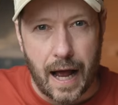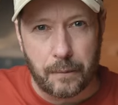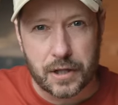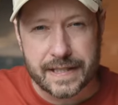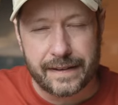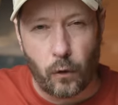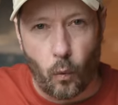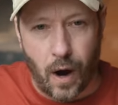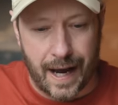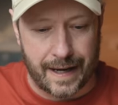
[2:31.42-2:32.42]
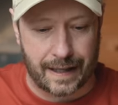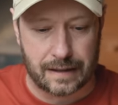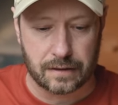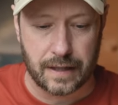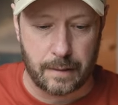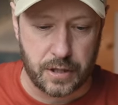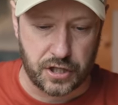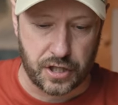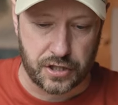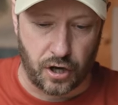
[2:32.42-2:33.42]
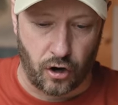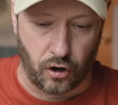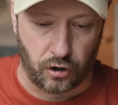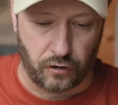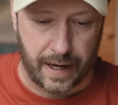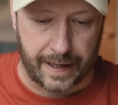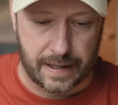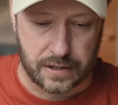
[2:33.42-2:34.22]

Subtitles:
I'm not saying that wide angle images aren't great.